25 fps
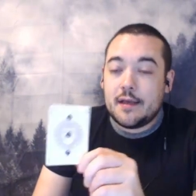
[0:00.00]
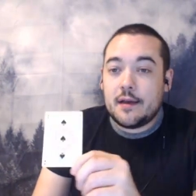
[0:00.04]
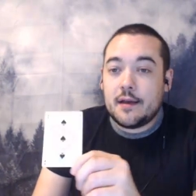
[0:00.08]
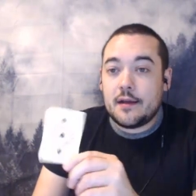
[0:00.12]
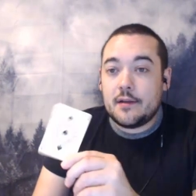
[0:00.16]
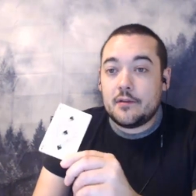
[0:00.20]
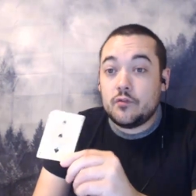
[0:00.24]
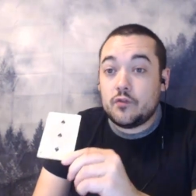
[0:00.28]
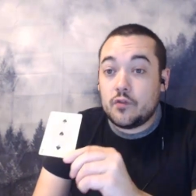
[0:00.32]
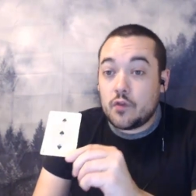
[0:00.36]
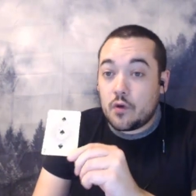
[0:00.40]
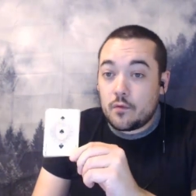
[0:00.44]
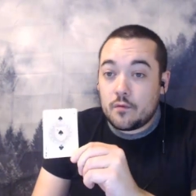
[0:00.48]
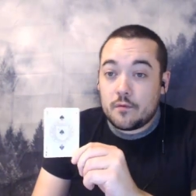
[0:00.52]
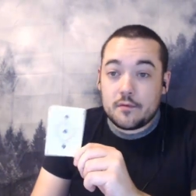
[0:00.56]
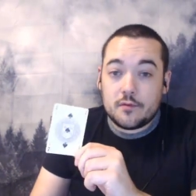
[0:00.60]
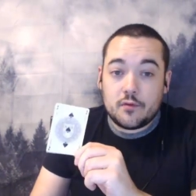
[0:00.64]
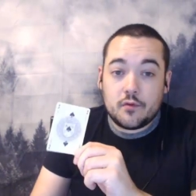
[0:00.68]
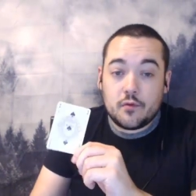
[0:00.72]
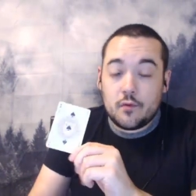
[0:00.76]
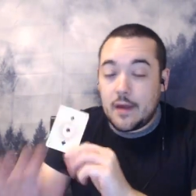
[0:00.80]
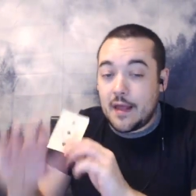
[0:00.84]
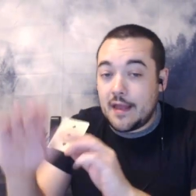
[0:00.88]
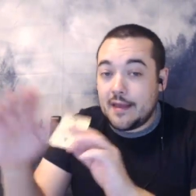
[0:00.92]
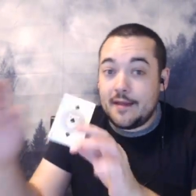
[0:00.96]
Uh, don't
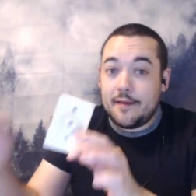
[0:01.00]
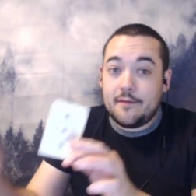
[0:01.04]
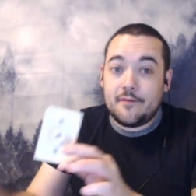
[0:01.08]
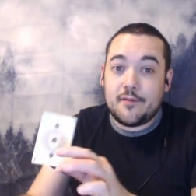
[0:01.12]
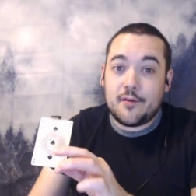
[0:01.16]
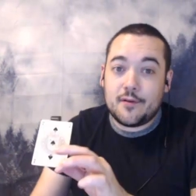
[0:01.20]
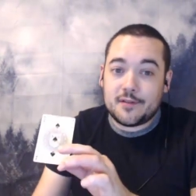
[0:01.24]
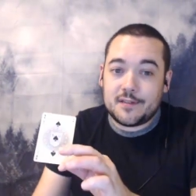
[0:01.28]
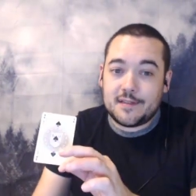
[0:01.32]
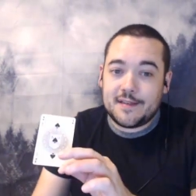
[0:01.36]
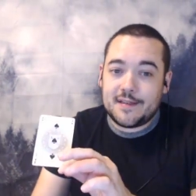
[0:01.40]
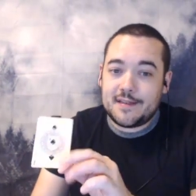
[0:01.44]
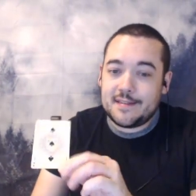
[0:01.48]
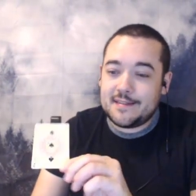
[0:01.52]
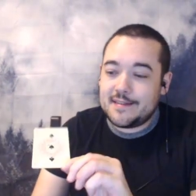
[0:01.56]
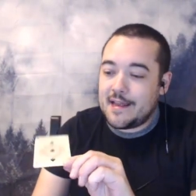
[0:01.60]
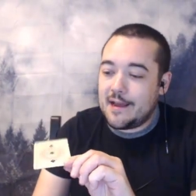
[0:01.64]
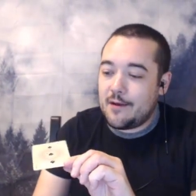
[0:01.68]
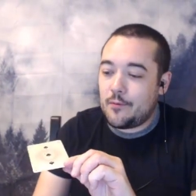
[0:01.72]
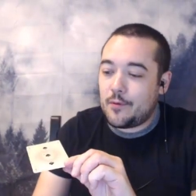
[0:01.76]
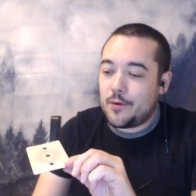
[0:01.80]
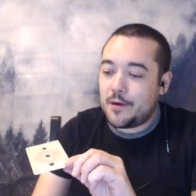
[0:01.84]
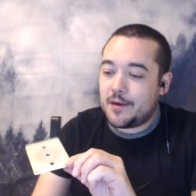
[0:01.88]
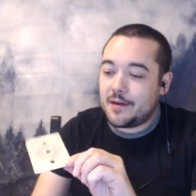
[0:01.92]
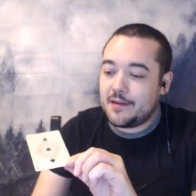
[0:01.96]
do any of those things
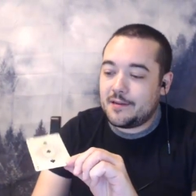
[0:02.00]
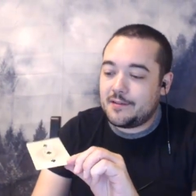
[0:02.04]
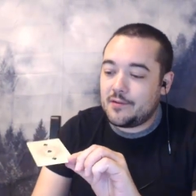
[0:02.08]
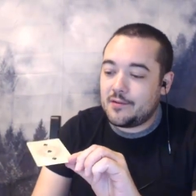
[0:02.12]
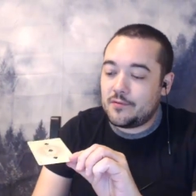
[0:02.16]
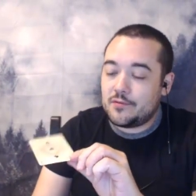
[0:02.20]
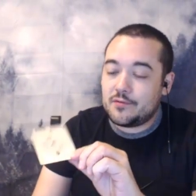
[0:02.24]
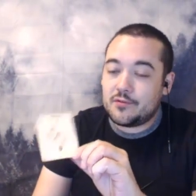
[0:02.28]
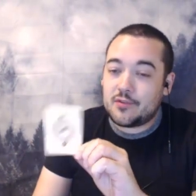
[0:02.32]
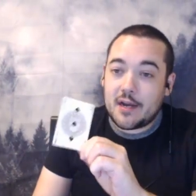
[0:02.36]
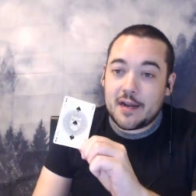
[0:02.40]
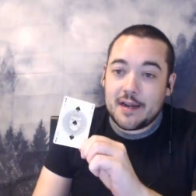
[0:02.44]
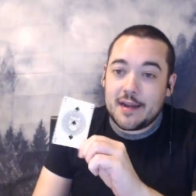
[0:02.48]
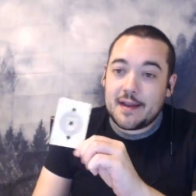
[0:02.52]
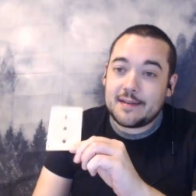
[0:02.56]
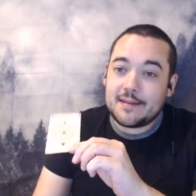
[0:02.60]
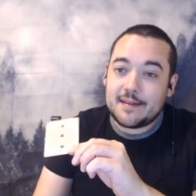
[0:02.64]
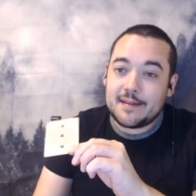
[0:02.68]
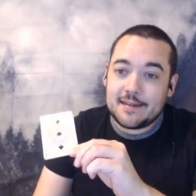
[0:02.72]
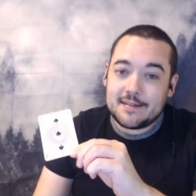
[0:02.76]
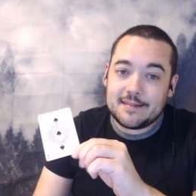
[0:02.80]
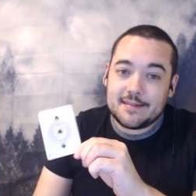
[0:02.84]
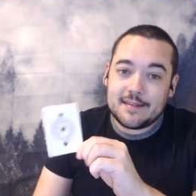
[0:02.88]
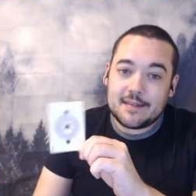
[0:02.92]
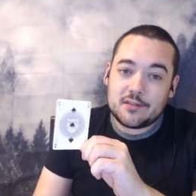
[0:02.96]
at work. Don't try not to
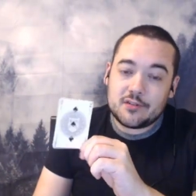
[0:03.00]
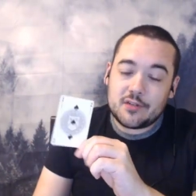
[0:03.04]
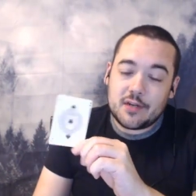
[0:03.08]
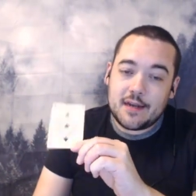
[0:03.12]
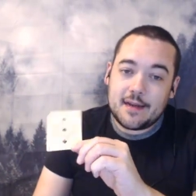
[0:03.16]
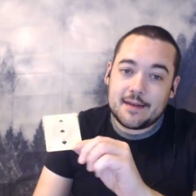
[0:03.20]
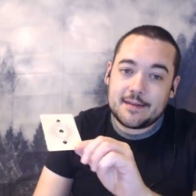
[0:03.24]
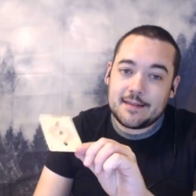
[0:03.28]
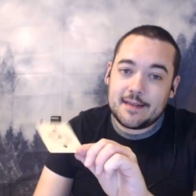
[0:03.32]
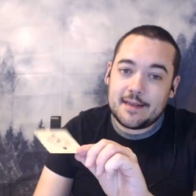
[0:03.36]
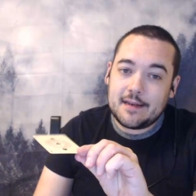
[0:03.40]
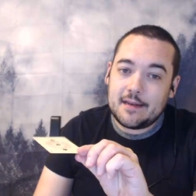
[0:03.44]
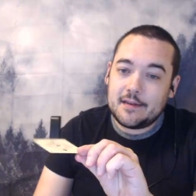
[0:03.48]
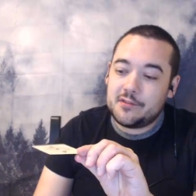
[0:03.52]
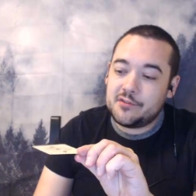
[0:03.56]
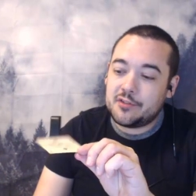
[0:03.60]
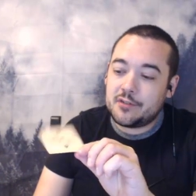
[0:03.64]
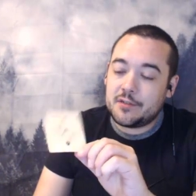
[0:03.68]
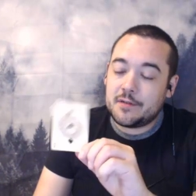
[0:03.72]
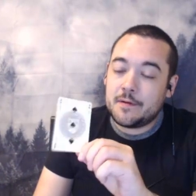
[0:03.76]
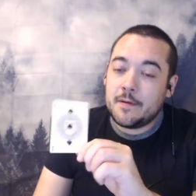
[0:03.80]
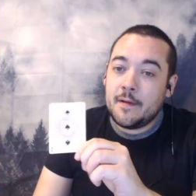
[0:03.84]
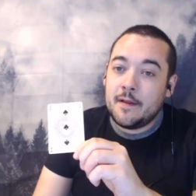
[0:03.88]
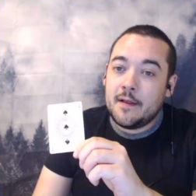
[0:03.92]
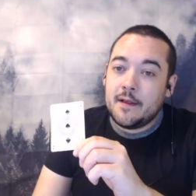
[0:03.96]
get sick. Try not to get
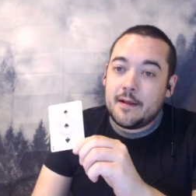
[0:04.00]
injured.